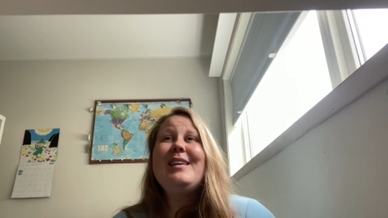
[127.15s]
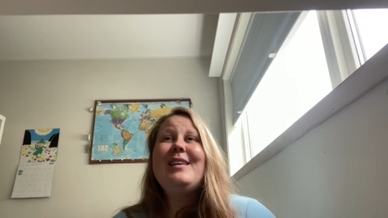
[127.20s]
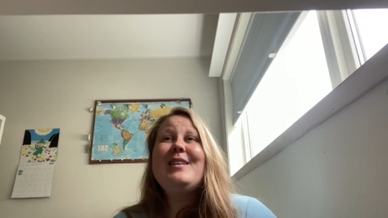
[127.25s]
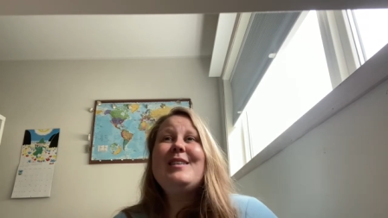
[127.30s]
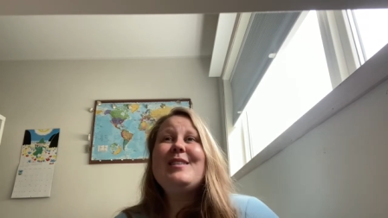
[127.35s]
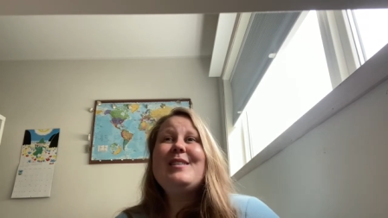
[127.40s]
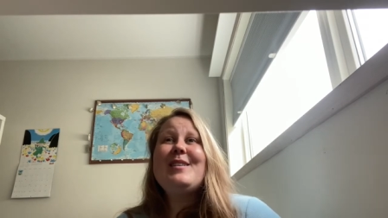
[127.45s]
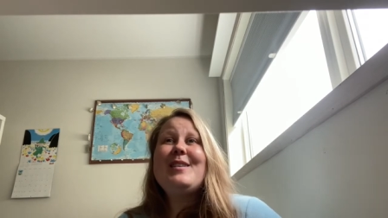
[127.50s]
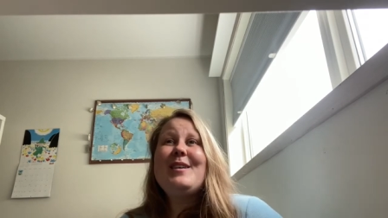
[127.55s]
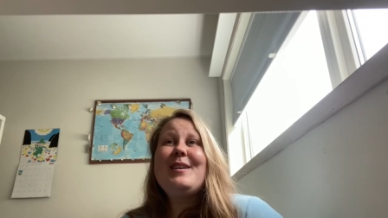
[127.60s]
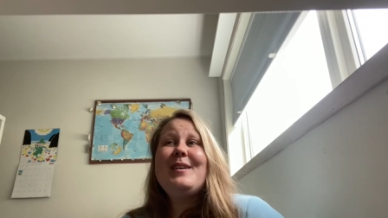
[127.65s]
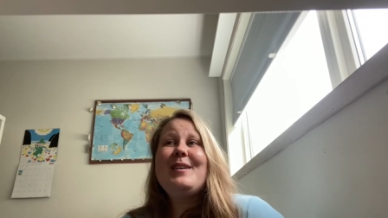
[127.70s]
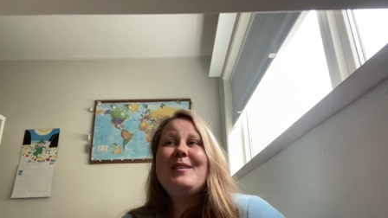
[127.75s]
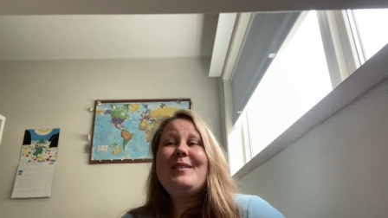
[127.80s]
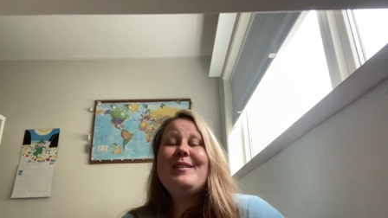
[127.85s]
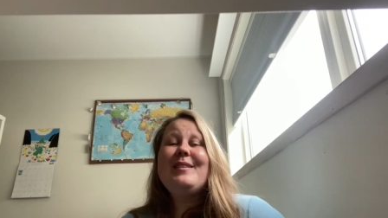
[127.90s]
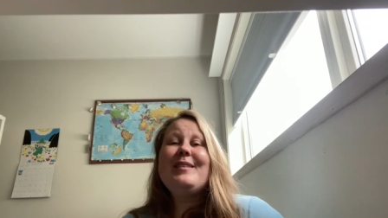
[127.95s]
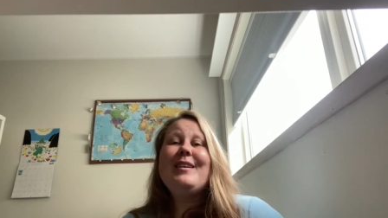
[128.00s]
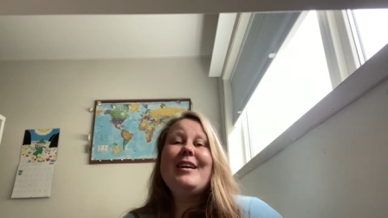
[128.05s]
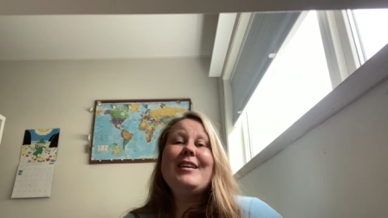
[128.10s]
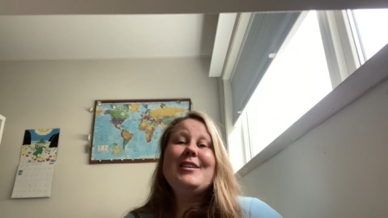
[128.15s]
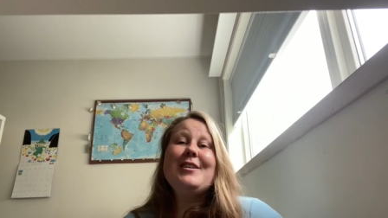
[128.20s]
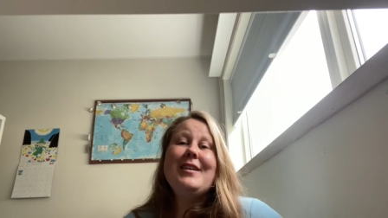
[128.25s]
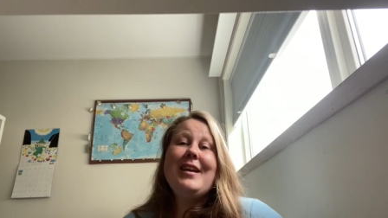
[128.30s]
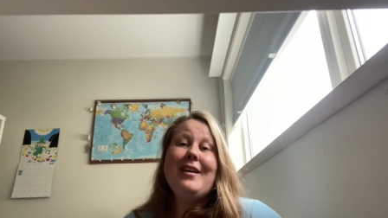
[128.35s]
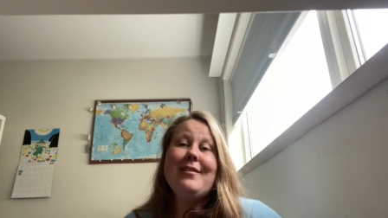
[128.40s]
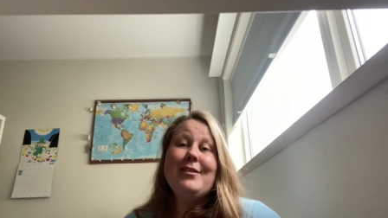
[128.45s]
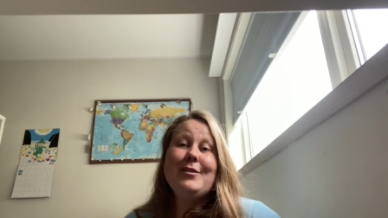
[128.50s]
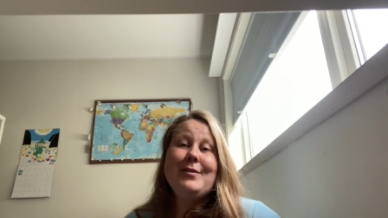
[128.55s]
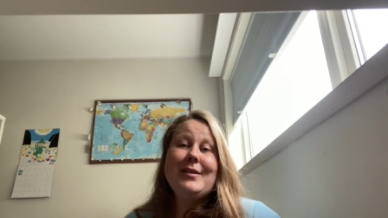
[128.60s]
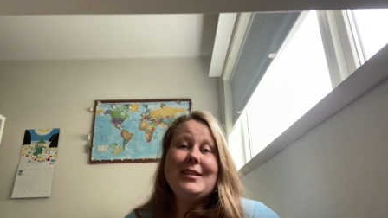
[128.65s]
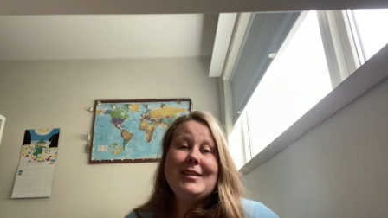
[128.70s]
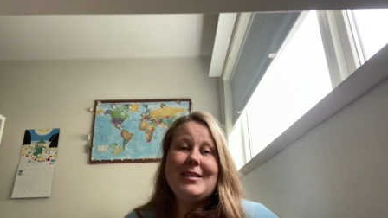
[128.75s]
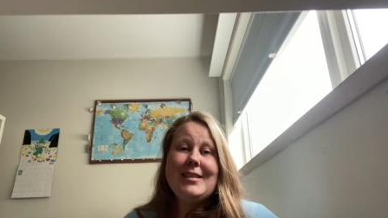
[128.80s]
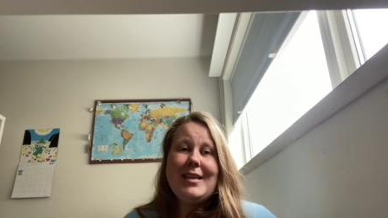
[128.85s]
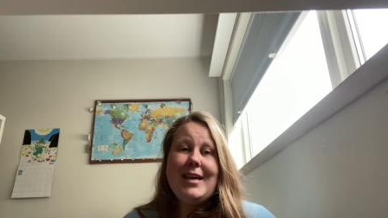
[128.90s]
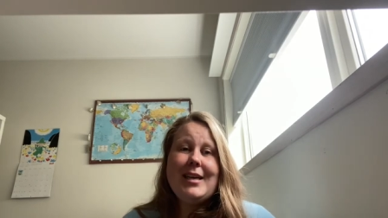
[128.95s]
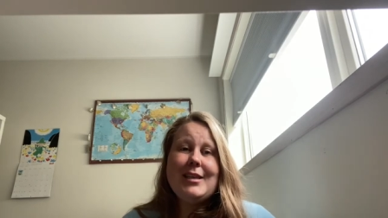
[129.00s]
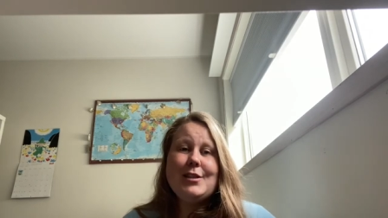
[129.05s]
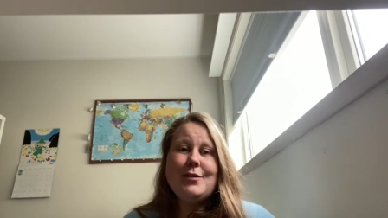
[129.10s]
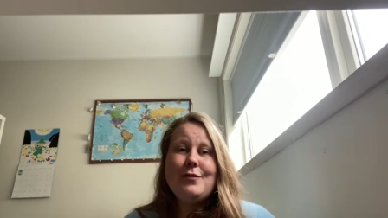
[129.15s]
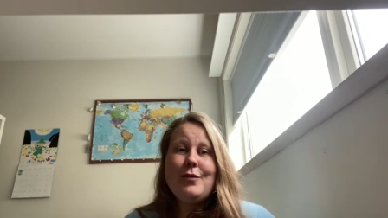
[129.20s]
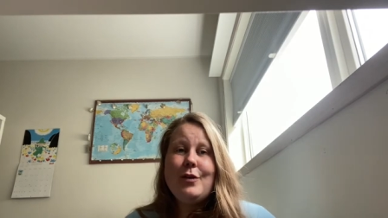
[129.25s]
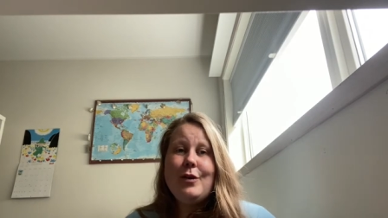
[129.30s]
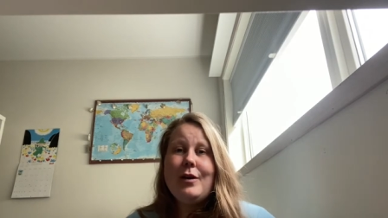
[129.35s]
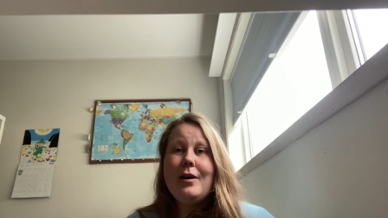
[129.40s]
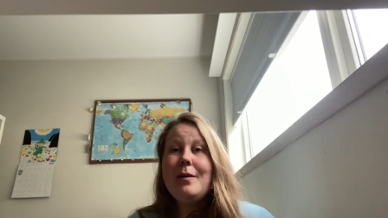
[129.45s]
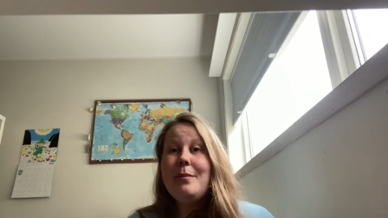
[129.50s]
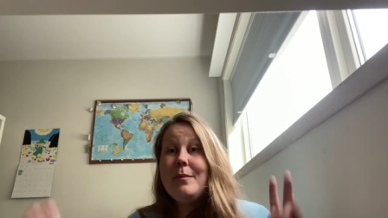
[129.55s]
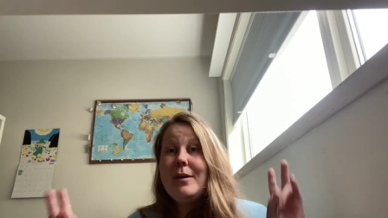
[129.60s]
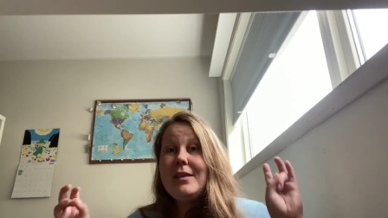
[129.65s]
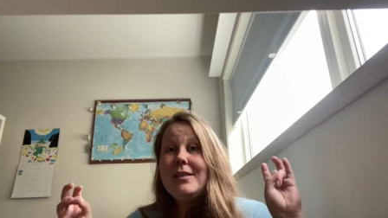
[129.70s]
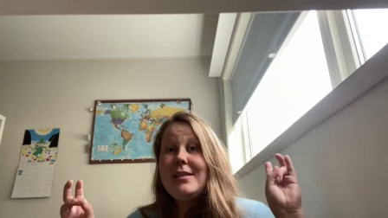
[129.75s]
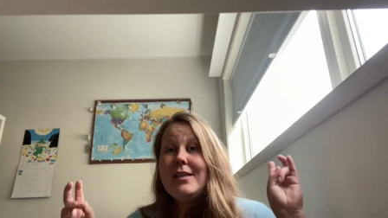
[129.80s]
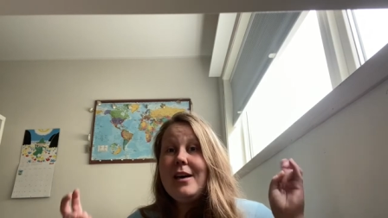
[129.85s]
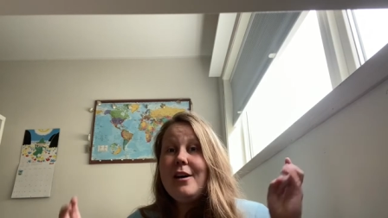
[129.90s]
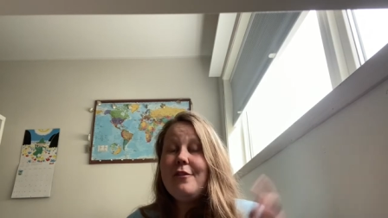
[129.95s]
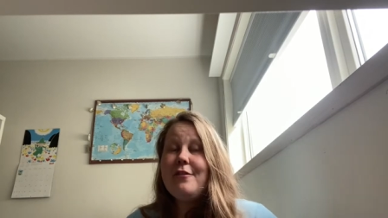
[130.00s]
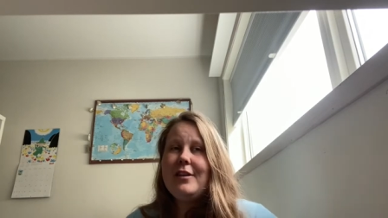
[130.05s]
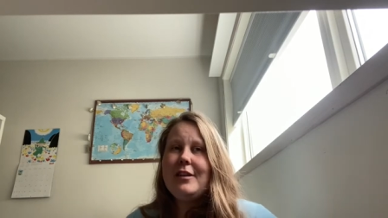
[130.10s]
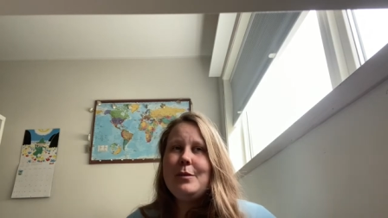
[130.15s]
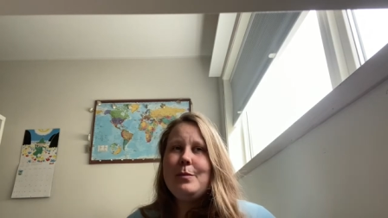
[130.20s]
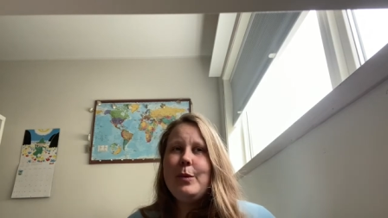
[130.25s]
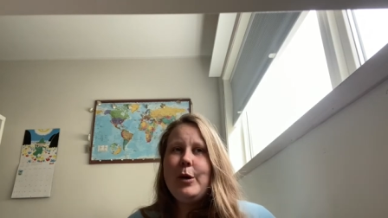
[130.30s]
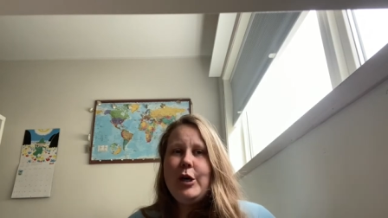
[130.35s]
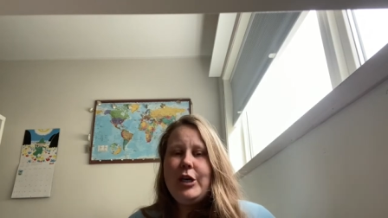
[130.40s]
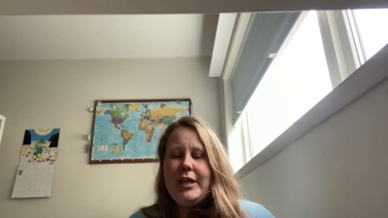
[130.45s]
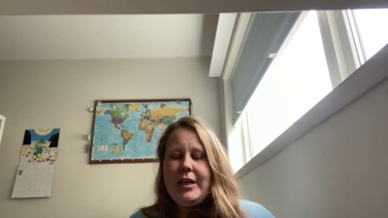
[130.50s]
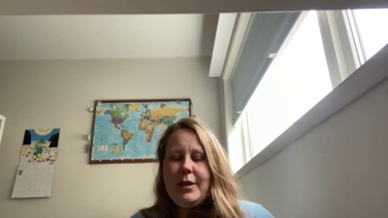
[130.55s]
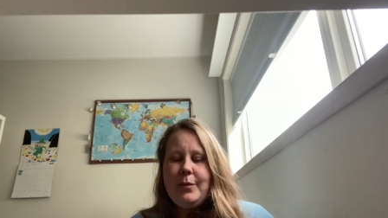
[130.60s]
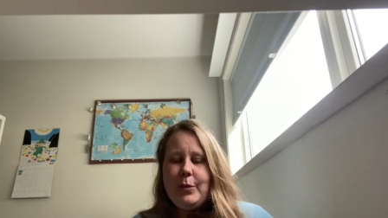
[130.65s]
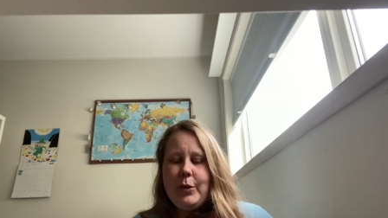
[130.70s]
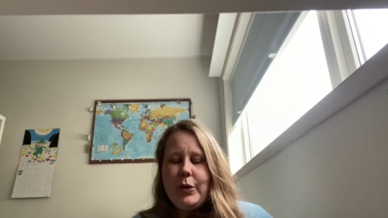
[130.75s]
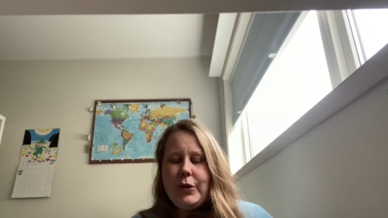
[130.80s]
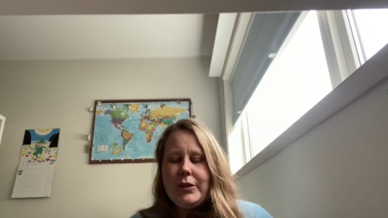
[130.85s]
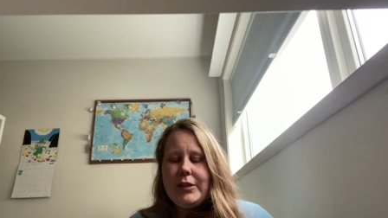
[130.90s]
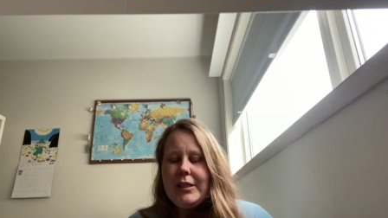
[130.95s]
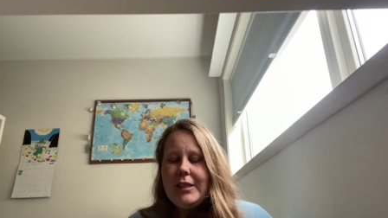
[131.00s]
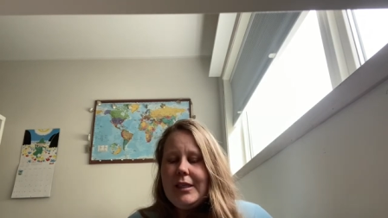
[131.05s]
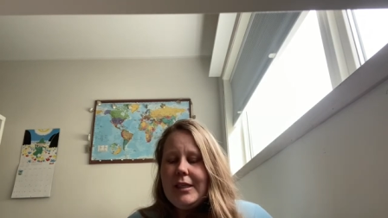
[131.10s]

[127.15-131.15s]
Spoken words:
So I don't have the Wednesdays for myself at the barn anymore,